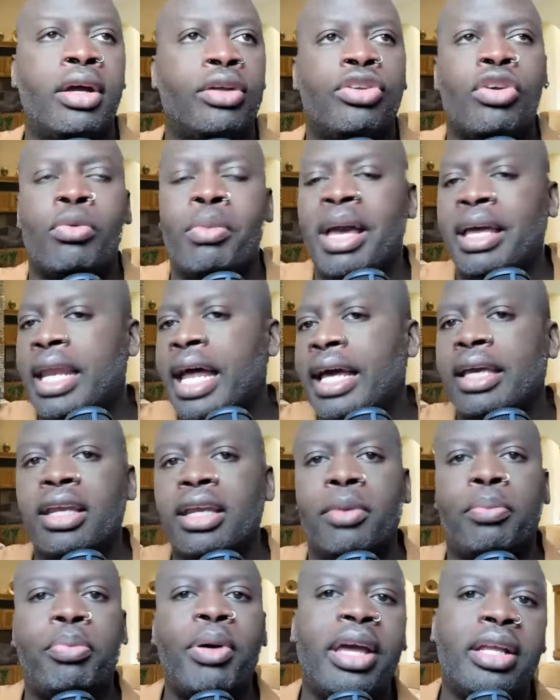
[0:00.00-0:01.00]
You may not get
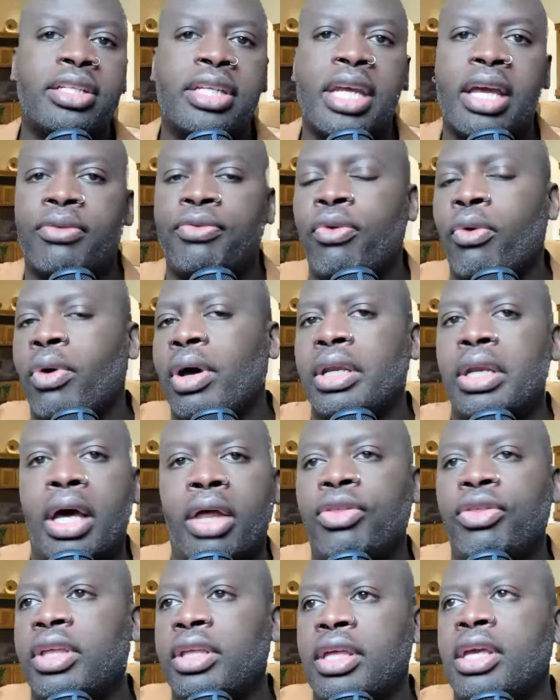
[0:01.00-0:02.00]
a paycheck for
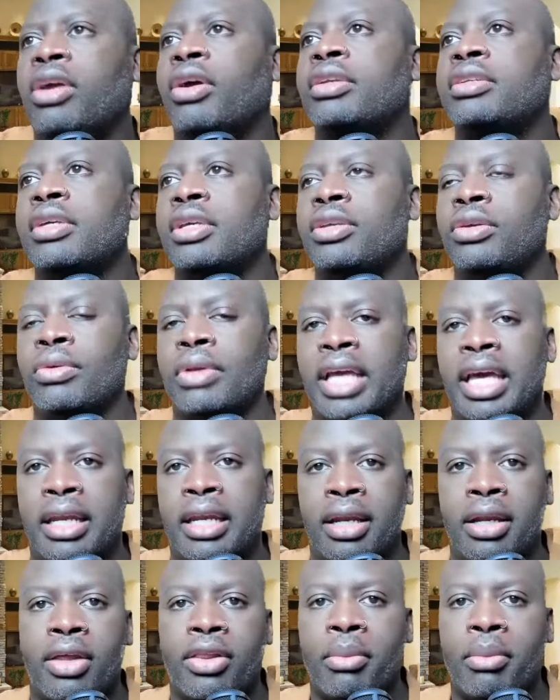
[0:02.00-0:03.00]
another year until you land
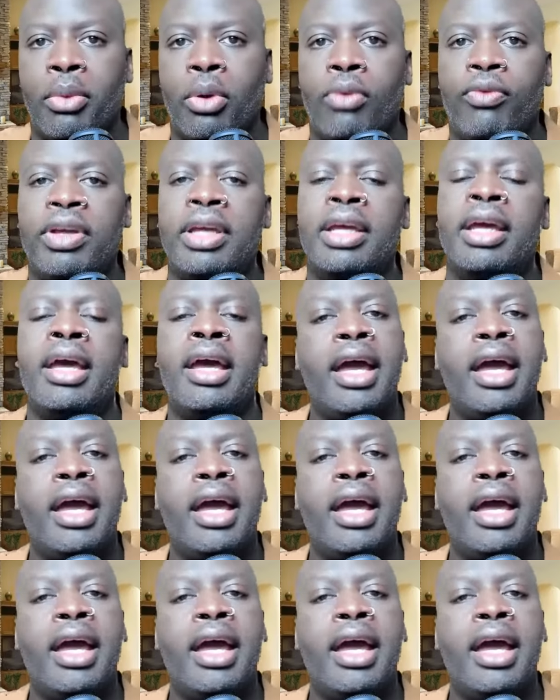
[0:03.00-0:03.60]
another movie.